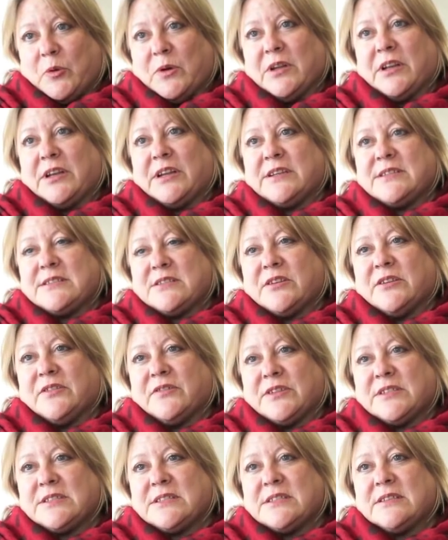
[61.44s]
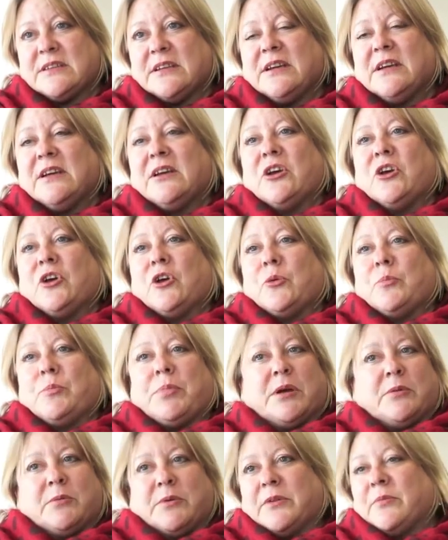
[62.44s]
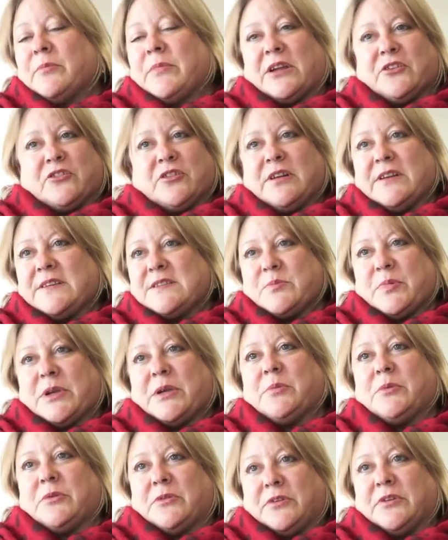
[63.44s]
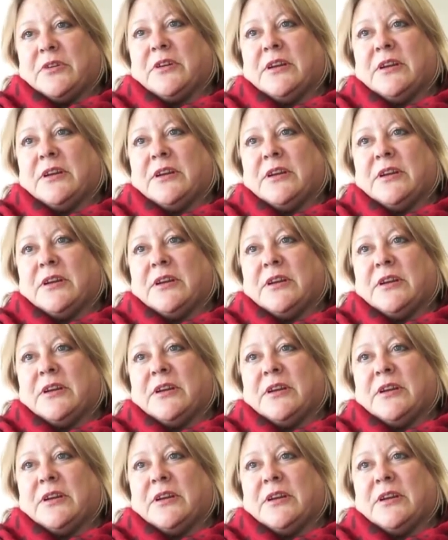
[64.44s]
quality service, but with much less people to